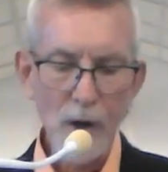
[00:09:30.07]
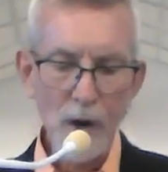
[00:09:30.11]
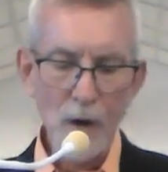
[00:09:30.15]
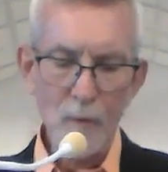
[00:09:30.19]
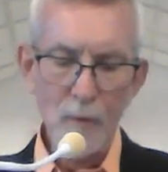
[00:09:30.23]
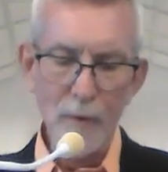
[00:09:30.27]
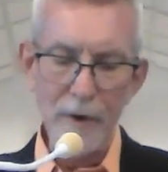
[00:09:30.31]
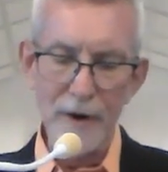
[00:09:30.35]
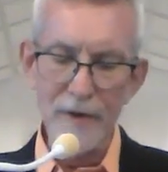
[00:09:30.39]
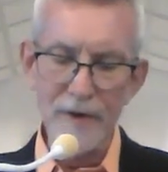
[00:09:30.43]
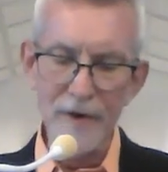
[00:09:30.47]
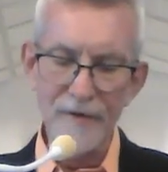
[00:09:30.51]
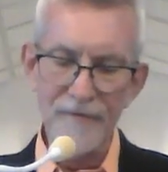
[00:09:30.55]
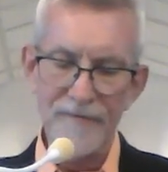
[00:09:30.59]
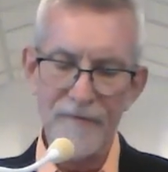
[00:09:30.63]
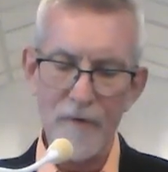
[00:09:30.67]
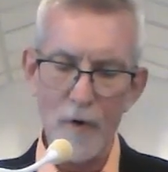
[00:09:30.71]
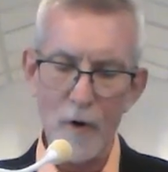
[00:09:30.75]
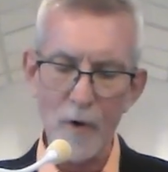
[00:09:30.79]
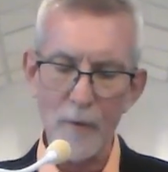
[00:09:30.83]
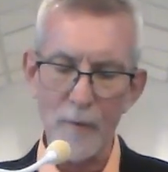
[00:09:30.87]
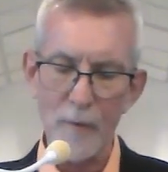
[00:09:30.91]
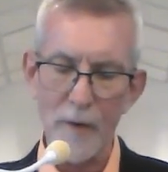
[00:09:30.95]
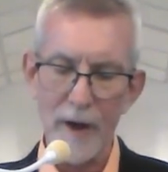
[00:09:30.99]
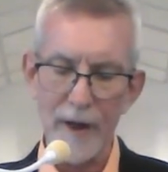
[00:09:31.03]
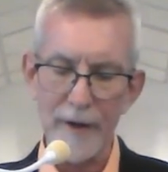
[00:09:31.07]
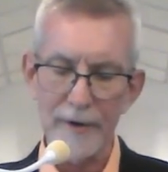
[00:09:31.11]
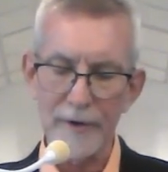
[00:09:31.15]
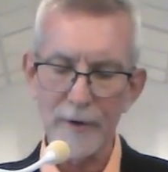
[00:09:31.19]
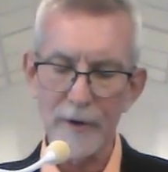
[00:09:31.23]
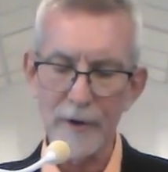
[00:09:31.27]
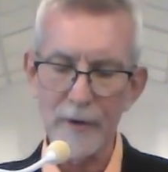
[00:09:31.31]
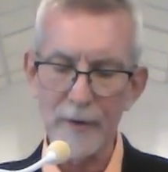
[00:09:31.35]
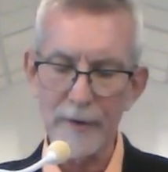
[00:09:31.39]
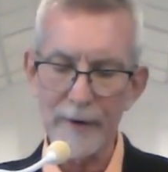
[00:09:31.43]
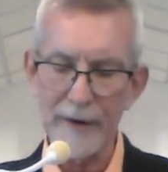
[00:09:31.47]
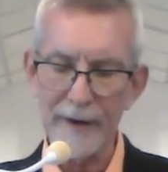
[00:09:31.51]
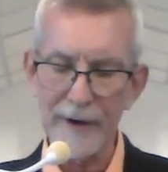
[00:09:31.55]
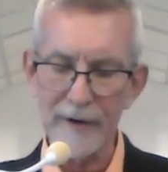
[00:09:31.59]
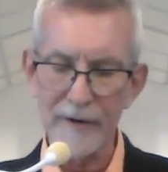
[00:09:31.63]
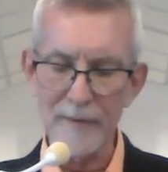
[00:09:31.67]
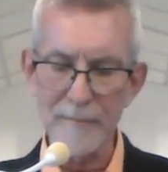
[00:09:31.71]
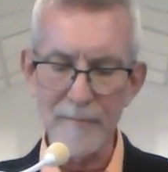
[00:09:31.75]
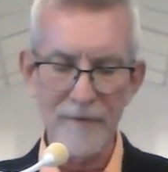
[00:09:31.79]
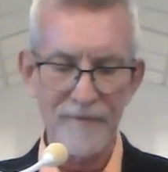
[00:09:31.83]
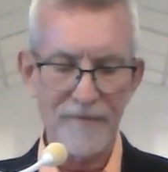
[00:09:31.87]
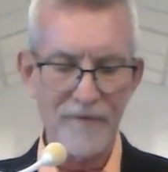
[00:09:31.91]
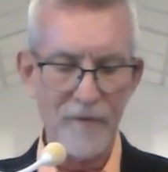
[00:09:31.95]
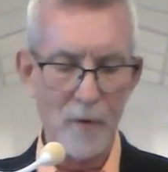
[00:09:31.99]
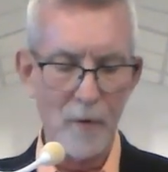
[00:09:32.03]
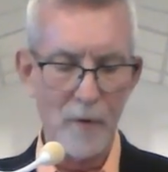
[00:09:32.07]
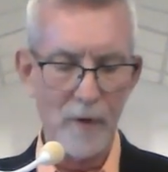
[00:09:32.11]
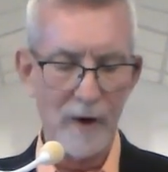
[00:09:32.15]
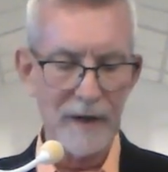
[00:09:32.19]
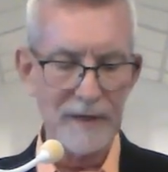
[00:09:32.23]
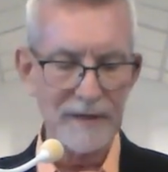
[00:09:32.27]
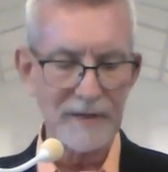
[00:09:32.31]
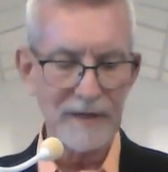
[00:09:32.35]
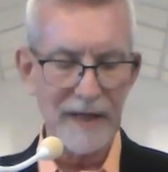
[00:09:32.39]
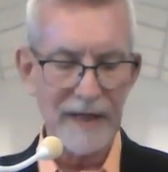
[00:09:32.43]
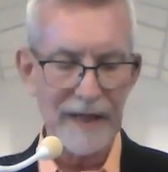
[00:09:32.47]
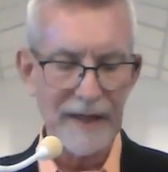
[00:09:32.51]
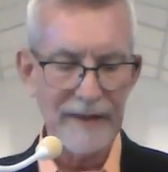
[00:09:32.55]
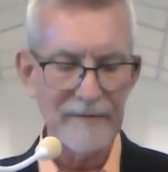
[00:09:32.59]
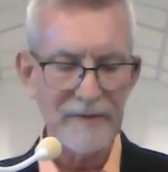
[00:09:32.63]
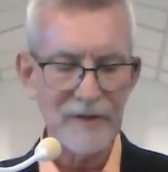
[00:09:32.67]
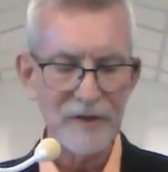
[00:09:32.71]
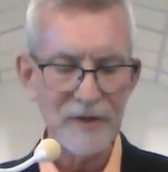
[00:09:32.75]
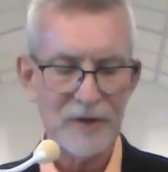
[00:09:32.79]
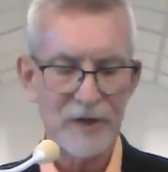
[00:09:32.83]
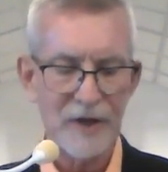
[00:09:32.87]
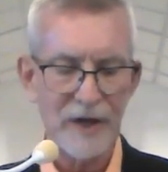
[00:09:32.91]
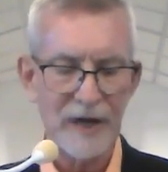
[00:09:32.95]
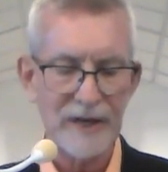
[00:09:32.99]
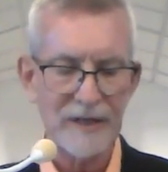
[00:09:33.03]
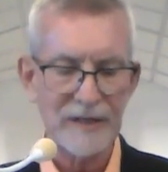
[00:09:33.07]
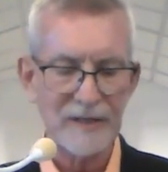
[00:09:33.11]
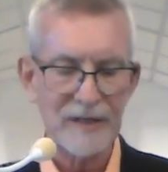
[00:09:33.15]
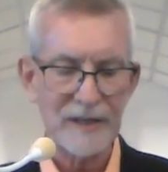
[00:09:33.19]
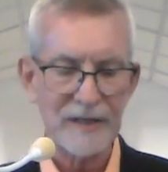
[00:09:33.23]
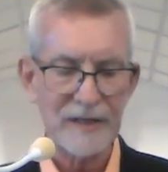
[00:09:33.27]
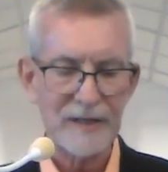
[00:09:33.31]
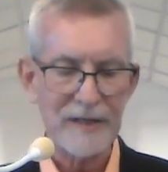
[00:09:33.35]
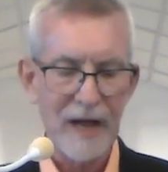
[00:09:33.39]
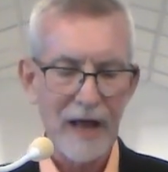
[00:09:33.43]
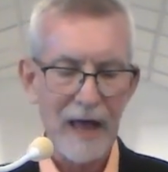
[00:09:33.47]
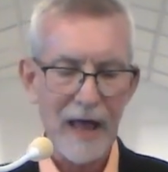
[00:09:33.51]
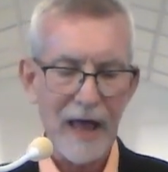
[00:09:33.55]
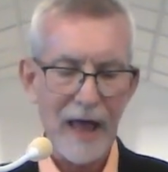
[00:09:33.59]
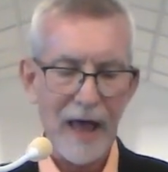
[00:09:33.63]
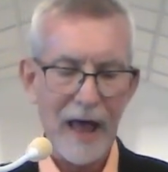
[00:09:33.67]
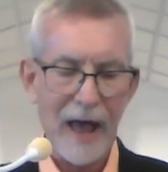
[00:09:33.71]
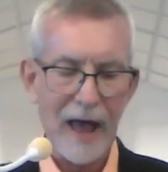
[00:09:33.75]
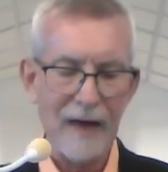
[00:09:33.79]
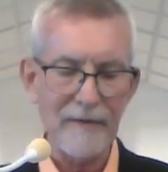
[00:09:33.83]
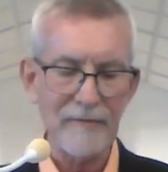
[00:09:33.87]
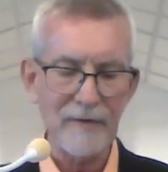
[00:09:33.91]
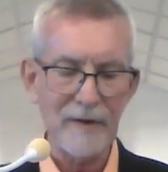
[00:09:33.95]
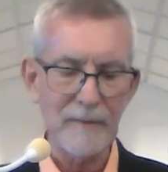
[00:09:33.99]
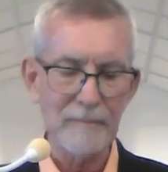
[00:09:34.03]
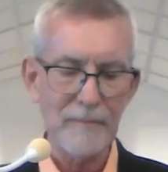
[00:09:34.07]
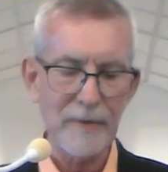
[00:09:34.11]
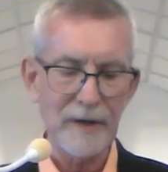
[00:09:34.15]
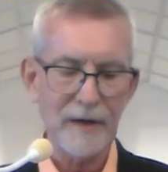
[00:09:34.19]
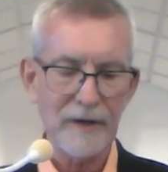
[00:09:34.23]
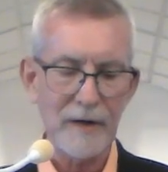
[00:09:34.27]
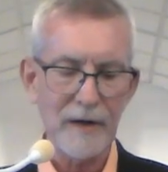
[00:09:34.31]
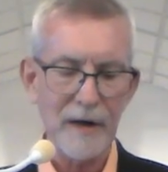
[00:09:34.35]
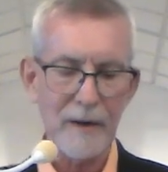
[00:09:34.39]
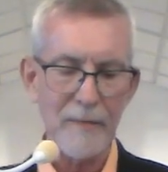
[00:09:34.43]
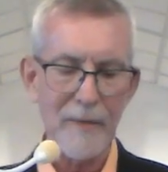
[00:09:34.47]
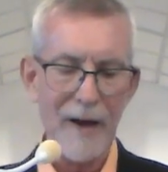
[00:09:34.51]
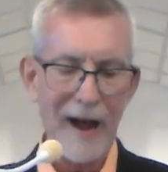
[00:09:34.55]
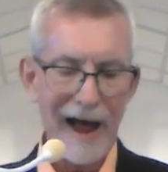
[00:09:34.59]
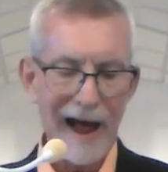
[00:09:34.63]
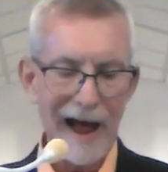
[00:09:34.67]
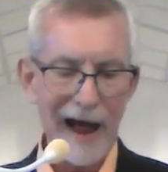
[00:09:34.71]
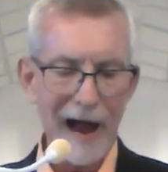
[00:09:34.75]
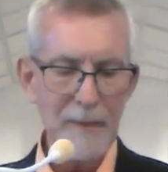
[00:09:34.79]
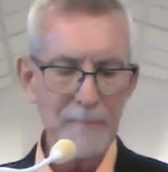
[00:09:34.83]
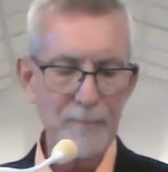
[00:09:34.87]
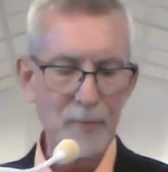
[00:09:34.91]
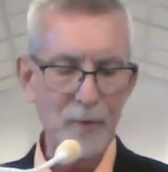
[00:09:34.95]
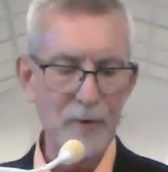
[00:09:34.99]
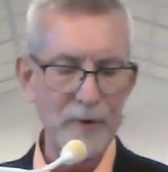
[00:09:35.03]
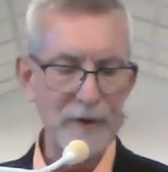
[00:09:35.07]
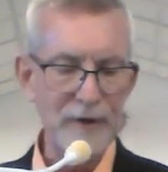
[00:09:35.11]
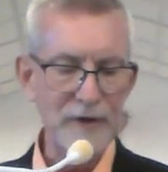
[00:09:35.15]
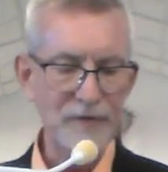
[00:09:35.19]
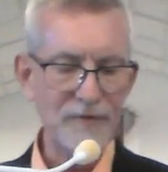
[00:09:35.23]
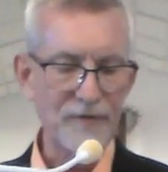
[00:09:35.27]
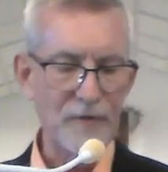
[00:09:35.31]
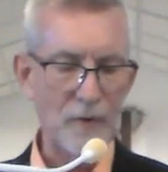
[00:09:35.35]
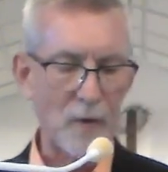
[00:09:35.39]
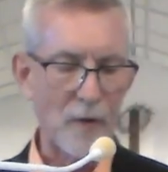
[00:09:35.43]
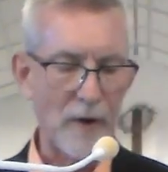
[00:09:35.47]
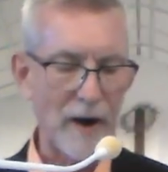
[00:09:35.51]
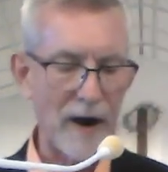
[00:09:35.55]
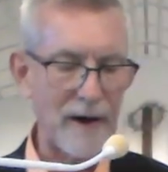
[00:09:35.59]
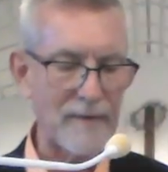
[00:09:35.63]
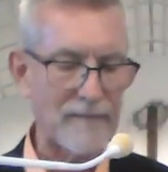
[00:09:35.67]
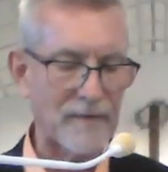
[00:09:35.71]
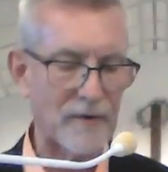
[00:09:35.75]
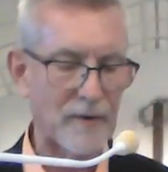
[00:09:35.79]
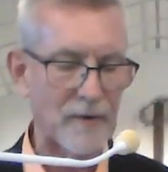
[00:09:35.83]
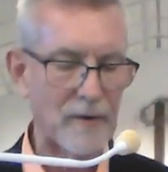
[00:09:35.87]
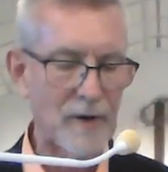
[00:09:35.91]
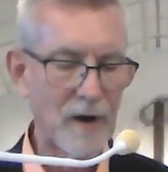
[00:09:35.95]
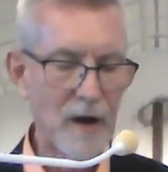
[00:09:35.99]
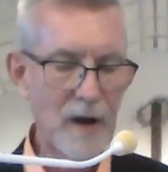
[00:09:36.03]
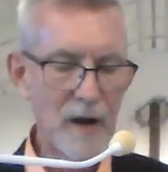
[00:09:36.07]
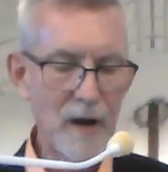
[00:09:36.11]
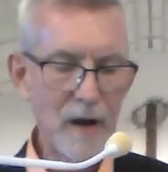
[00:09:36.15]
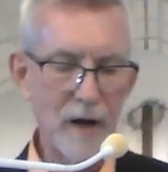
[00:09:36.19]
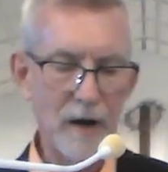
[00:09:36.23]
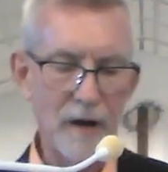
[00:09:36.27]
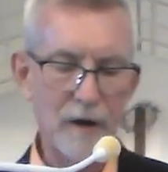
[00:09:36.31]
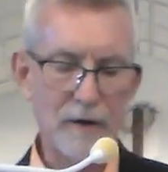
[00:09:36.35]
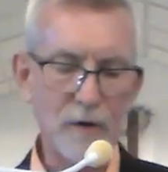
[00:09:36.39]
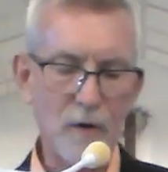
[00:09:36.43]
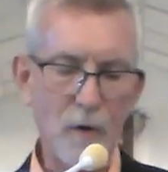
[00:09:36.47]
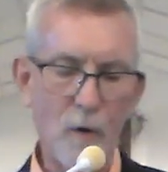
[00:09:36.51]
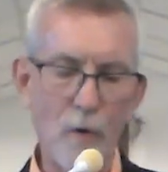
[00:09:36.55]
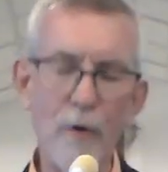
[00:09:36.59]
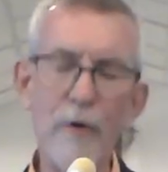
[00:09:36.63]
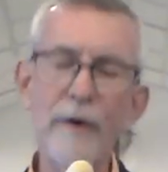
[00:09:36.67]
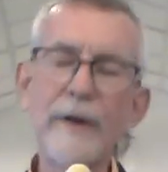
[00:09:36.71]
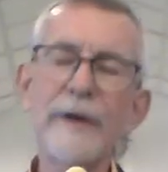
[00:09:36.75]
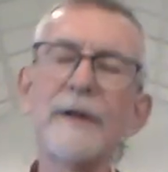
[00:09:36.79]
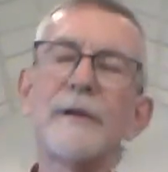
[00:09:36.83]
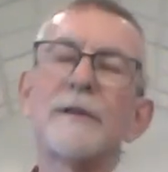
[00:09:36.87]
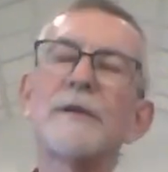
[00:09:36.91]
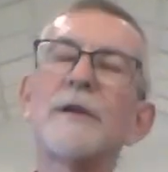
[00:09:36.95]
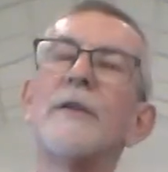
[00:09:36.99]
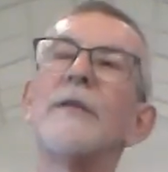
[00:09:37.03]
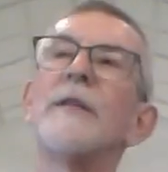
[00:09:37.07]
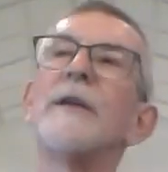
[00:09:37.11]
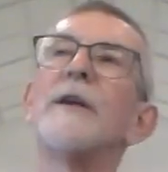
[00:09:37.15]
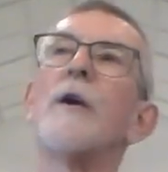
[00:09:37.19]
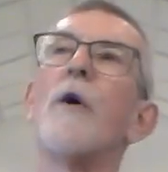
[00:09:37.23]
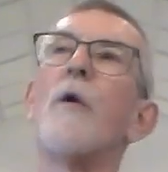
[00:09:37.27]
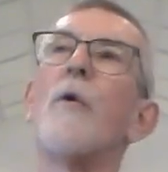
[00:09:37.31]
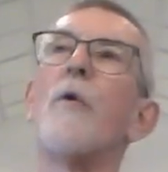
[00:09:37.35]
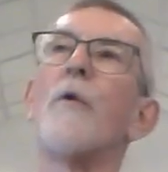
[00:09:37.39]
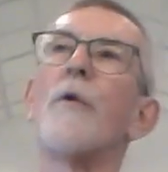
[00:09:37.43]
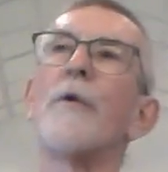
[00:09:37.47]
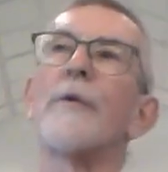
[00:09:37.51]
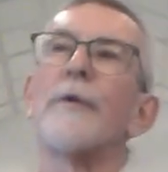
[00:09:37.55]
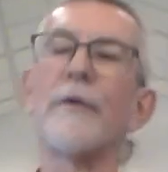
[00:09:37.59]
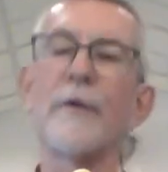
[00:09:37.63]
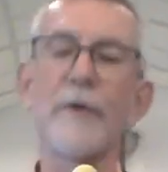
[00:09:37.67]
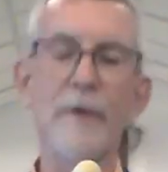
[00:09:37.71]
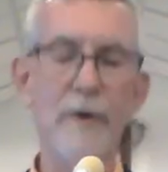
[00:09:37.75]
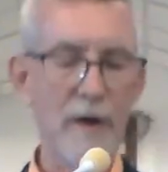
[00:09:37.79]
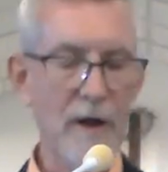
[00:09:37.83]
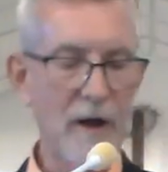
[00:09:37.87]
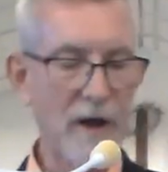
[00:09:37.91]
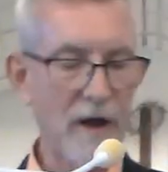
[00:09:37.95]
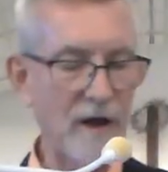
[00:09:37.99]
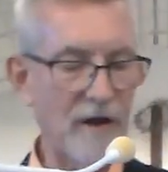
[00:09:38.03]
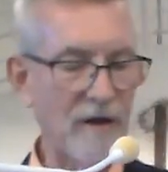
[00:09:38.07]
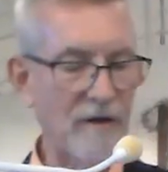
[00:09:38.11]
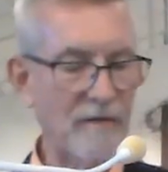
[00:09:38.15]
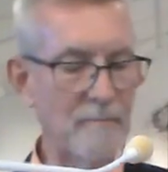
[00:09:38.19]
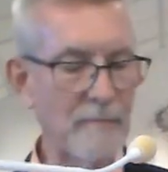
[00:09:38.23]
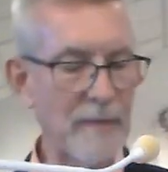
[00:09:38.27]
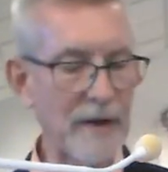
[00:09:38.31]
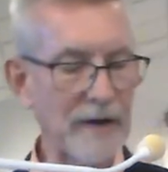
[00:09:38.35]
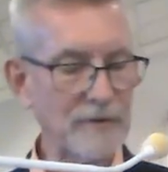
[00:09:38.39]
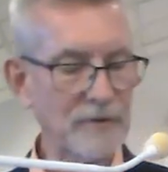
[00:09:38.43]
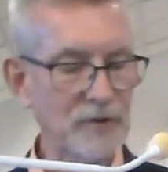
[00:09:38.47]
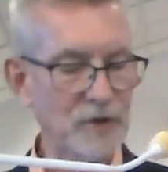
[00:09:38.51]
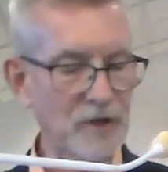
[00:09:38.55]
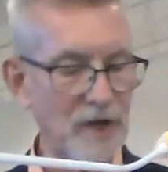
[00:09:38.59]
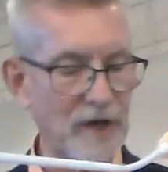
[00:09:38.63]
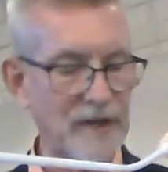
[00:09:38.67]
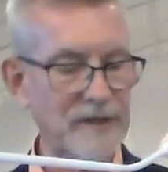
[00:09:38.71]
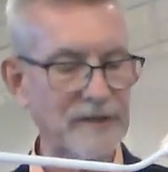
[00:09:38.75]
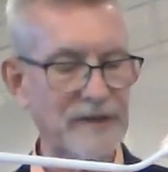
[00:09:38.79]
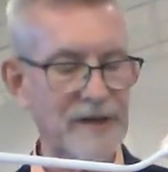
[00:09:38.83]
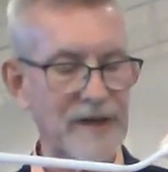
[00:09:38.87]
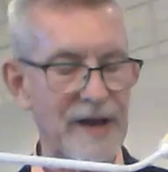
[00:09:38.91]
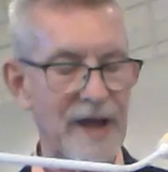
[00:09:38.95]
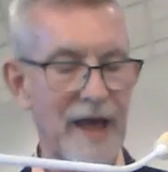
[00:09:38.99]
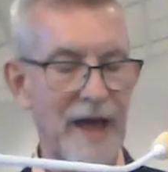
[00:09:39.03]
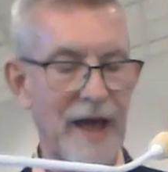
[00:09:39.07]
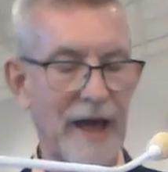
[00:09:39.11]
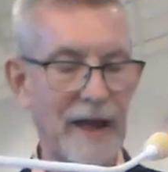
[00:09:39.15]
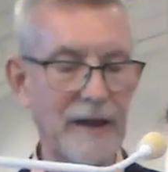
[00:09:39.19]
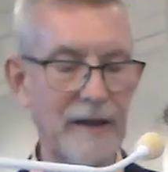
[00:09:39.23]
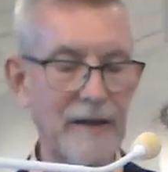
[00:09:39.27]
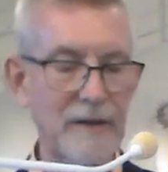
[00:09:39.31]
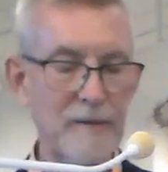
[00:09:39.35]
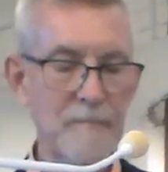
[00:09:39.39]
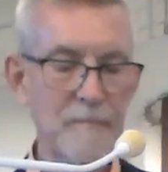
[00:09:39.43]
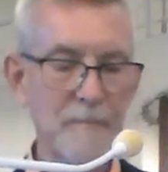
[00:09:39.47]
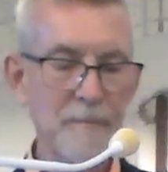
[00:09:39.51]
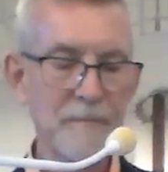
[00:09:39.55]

where the forerunner who entered before us, even Jesus, having become high priest forever, according to the order of Melchizedek.